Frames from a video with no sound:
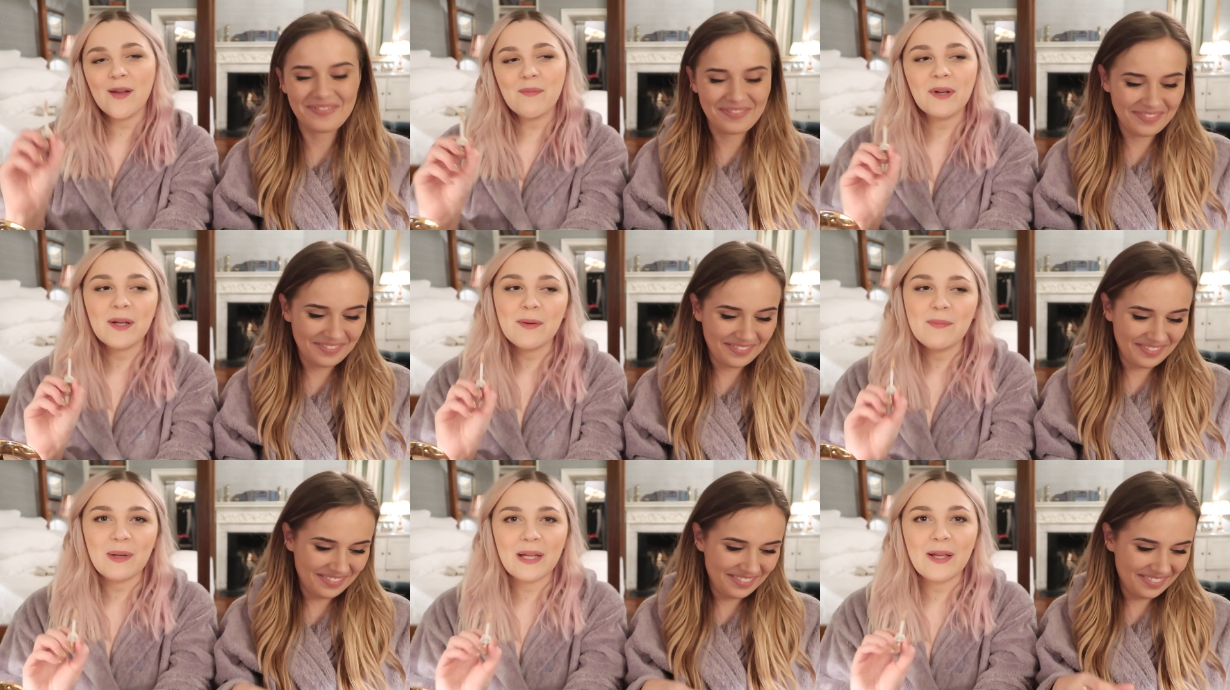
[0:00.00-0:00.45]

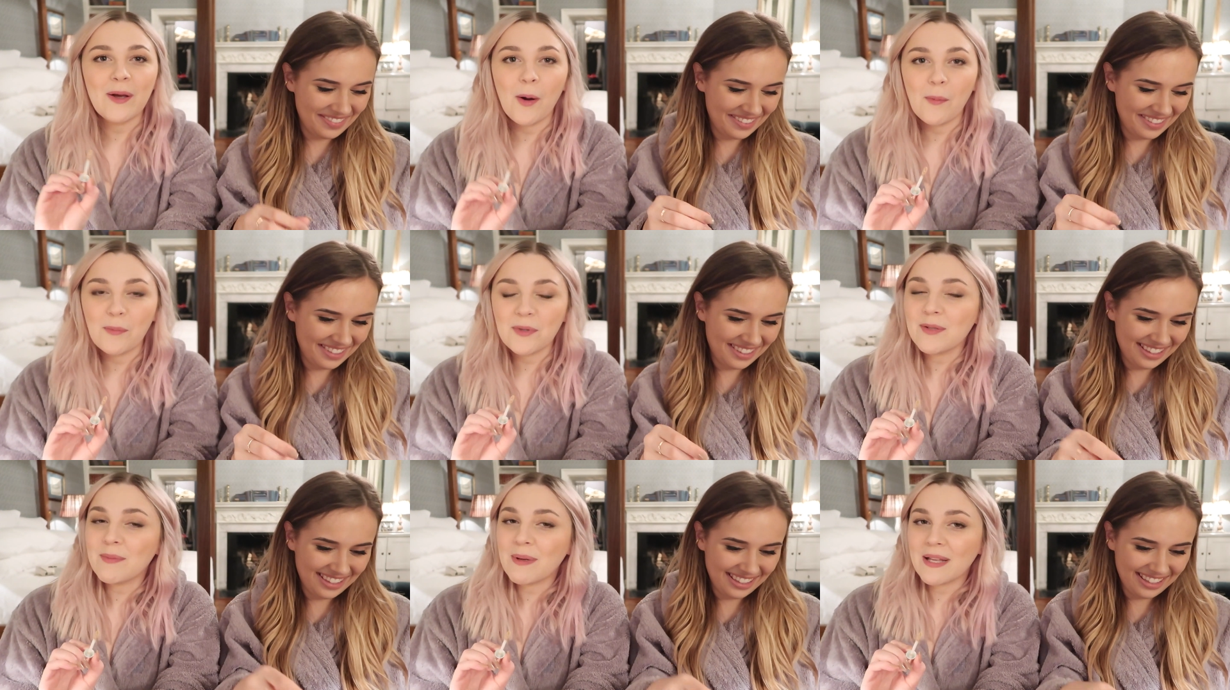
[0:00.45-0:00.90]
Speaker 1: I'm a
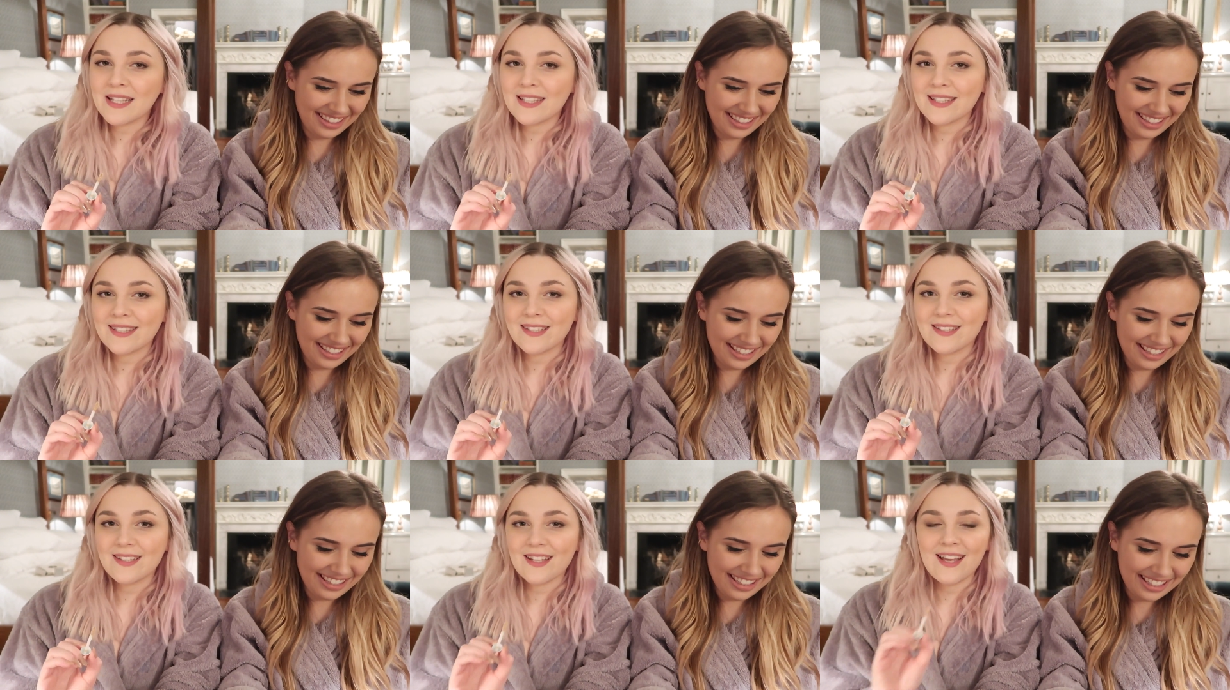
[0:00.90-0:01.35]
complete
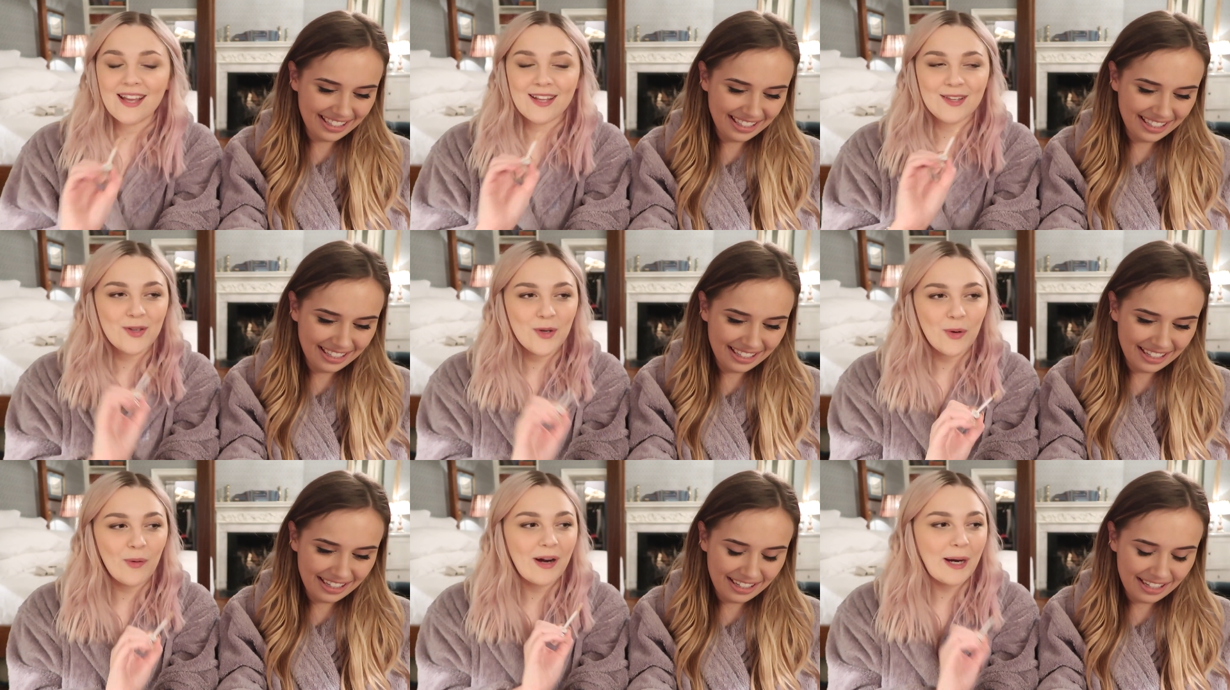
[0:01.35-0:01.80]
optimist
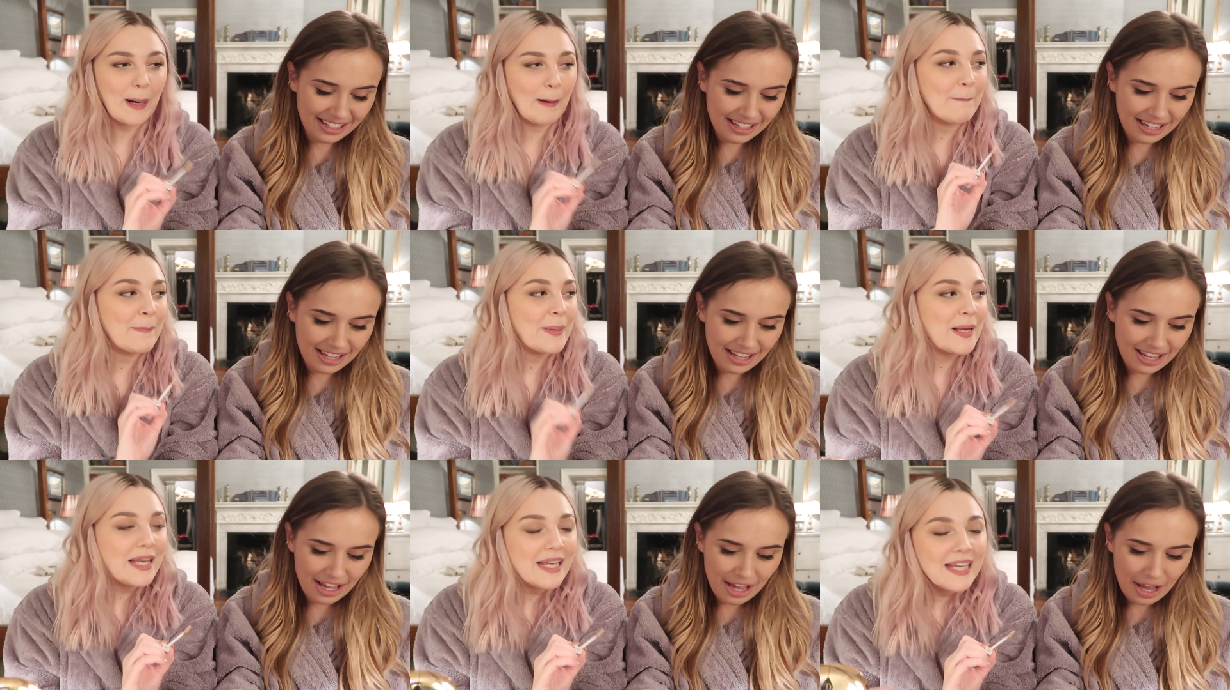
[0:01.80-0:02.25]
and you're a
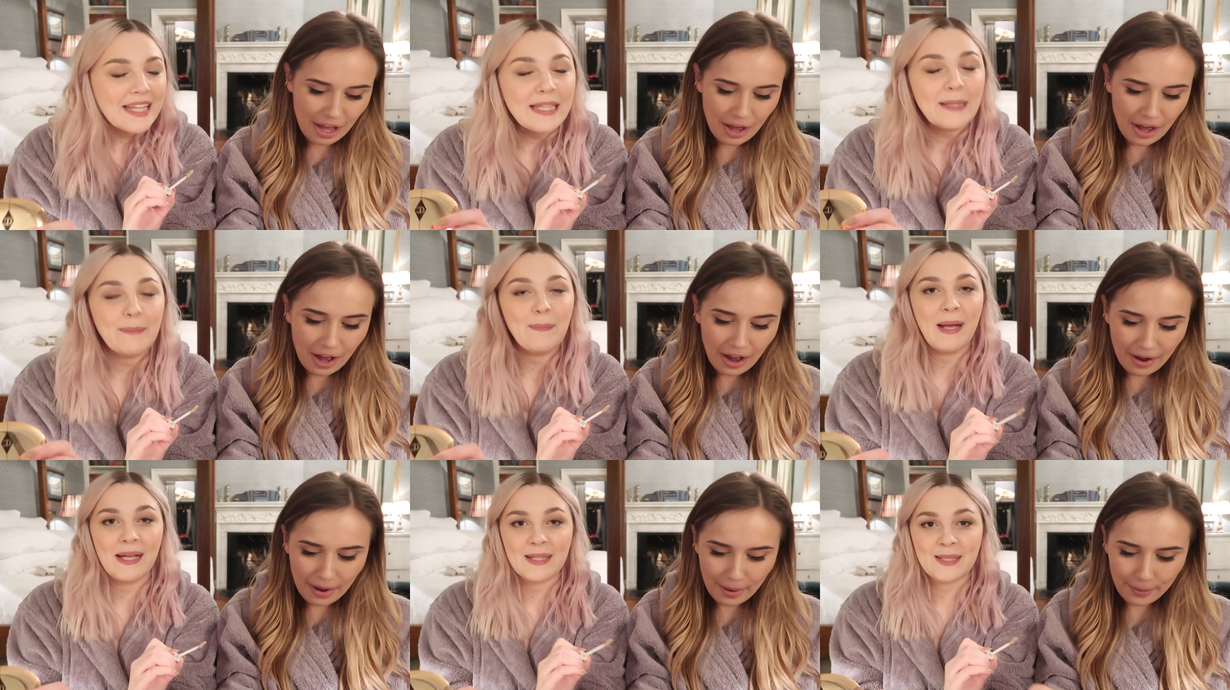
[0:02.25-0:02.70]

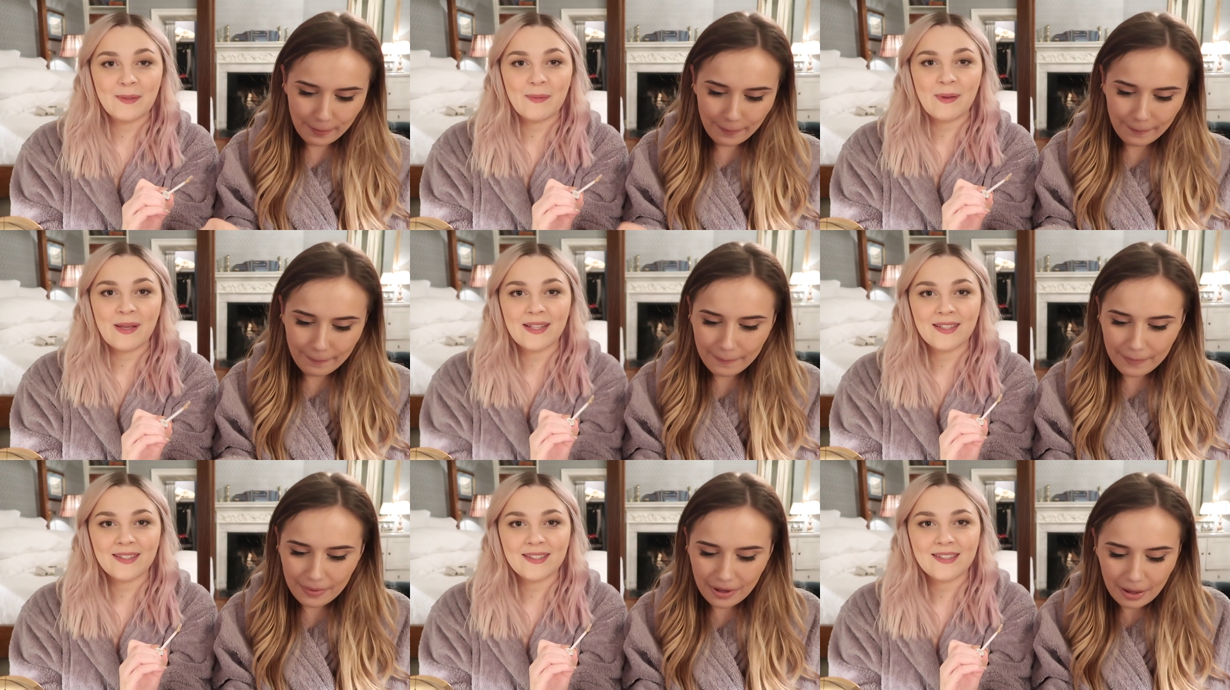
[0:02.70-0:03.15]
complete
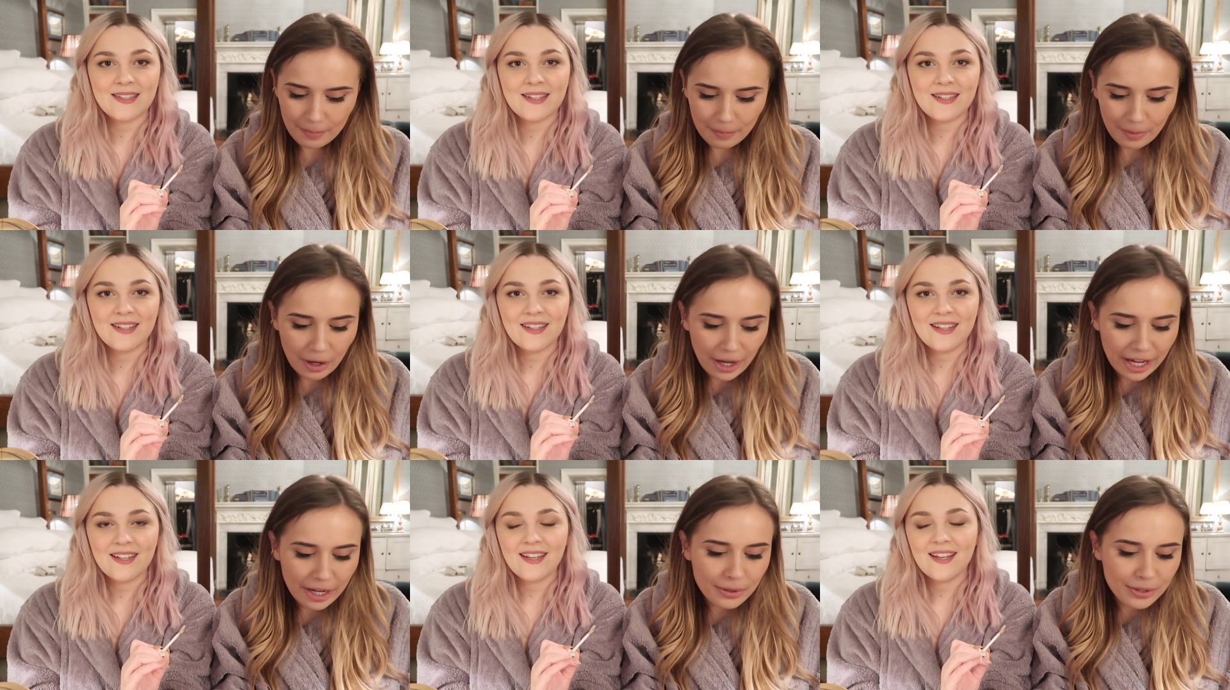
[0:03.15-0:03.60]

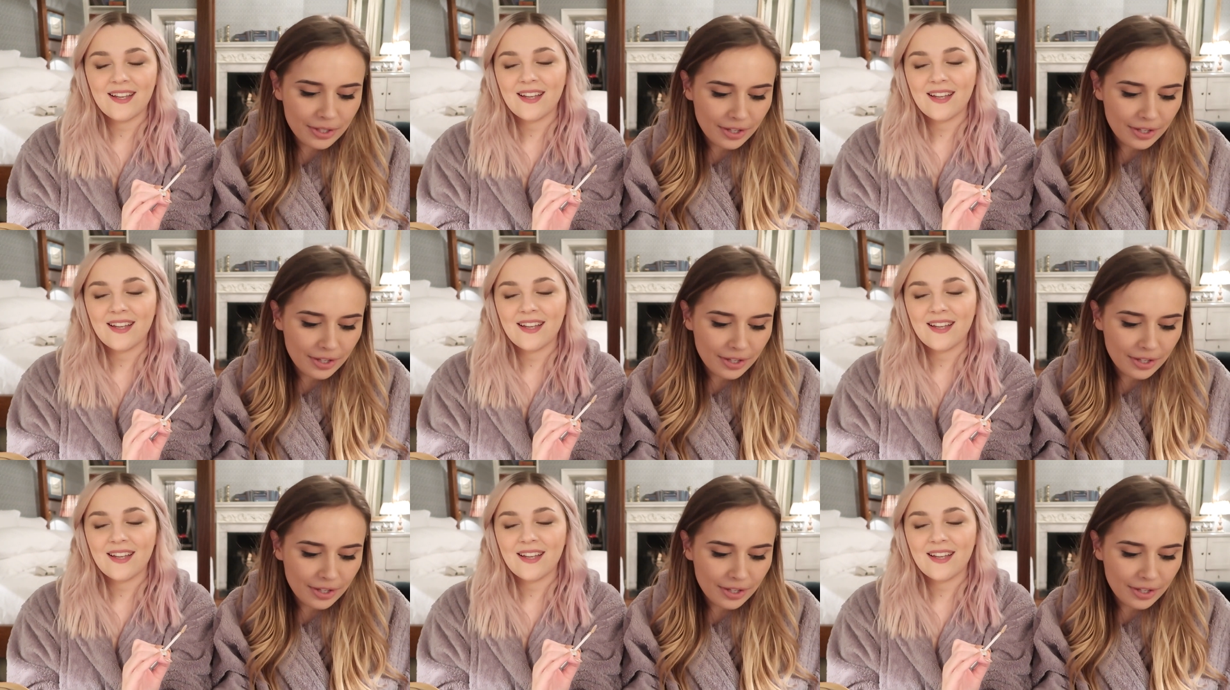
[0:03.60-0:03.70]
pessimist. But I